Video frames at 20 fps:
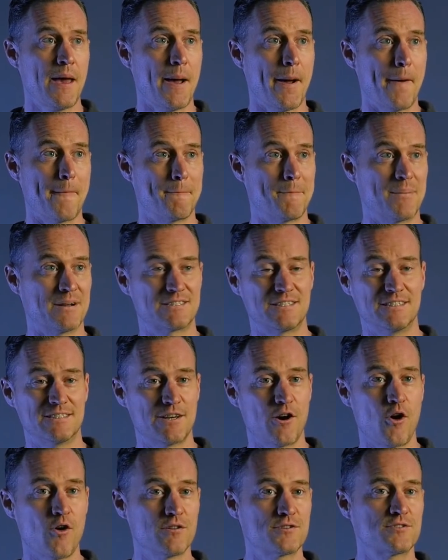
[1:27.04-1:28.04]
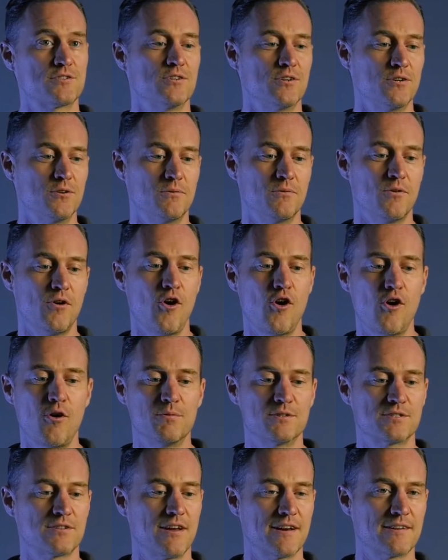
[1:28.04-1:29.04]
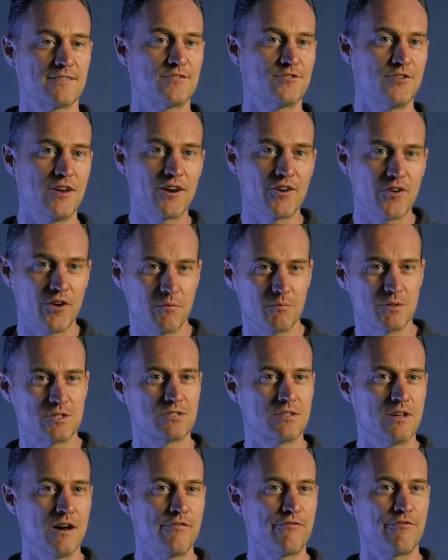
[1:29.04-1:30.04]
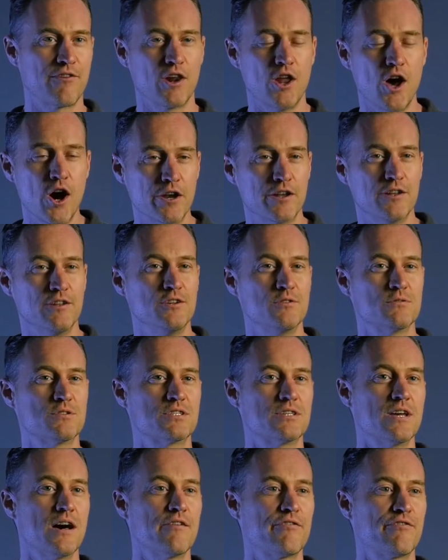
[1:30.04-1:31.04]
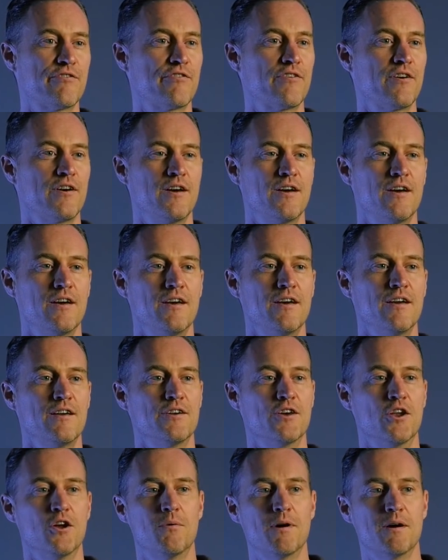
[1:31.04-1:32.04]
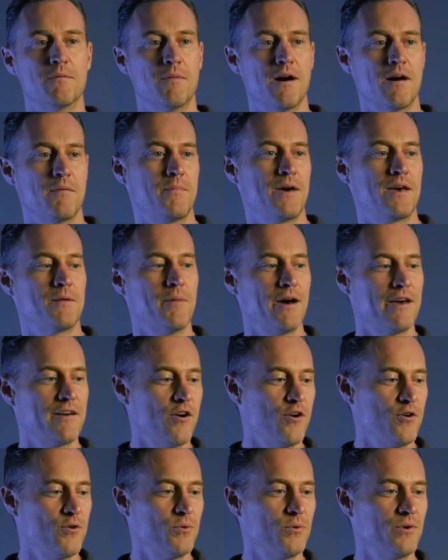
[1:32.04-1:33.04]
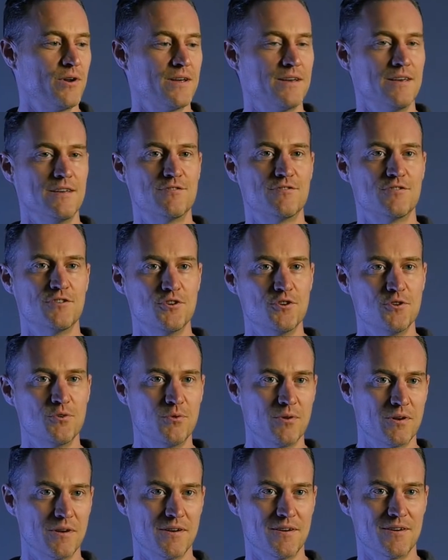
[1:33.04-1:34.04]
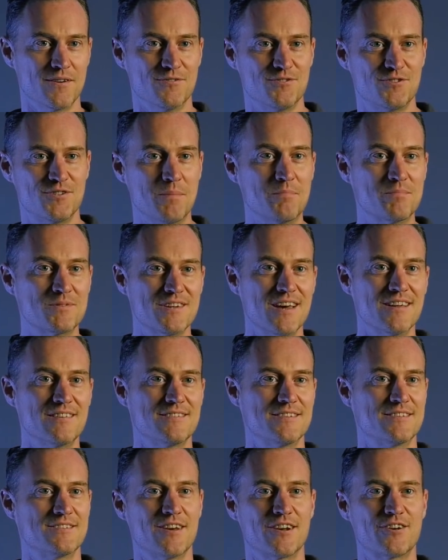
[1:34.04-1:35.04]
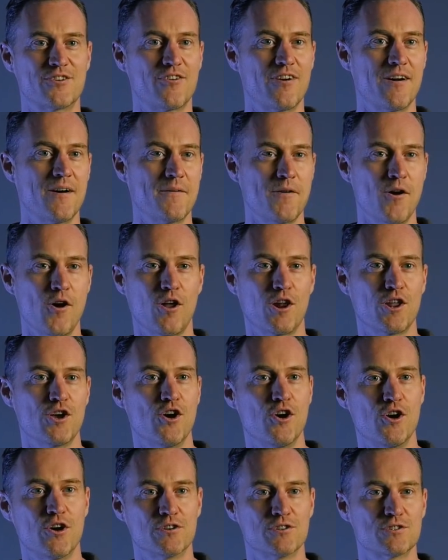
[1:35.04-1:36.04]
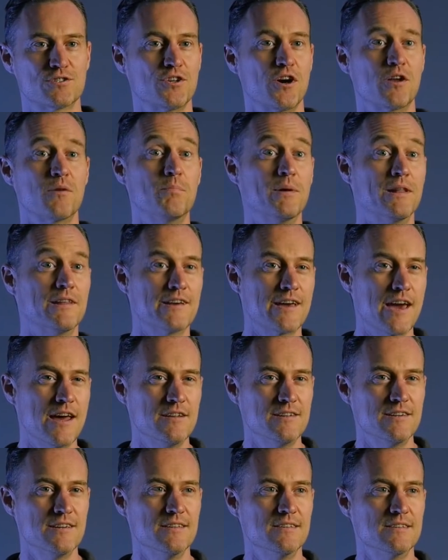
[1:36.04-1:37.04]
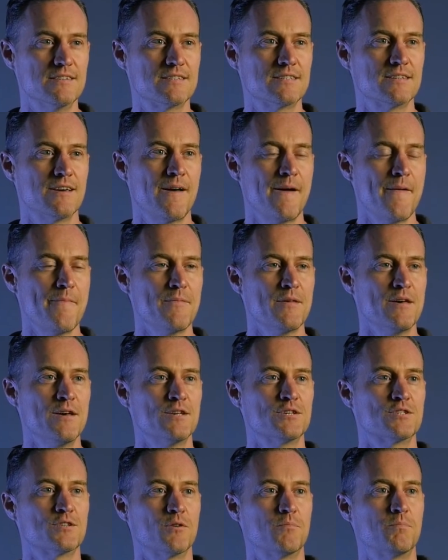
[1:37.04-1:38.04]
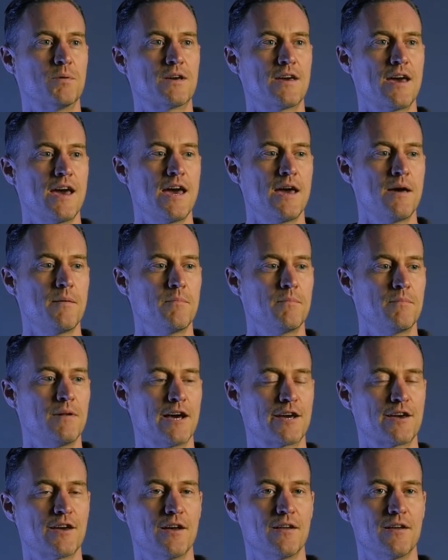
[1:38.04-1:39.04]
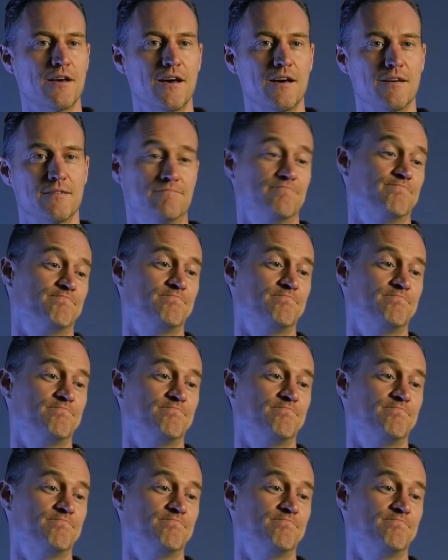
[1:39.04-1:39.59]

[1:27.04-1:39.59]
Um, but since I also always liked tinkering with stuff, learning new stuff, you know, I, I made my own E C U uh, chipsets, et cetera early on, started building engines. So it became like a, a